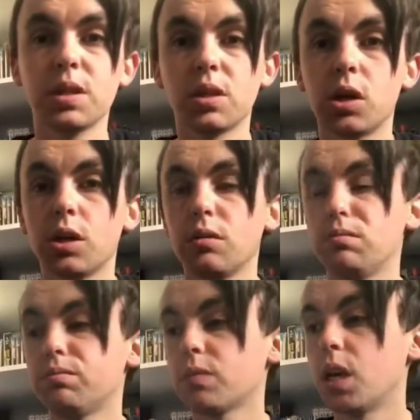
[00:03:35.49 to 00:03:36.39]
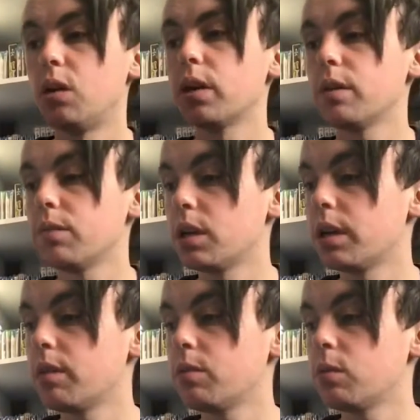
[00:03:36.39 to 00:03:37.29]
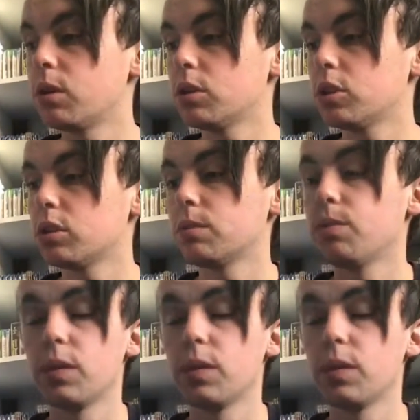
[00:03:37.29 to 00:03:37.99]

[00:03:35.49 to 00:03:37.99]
so I'll give it another watch.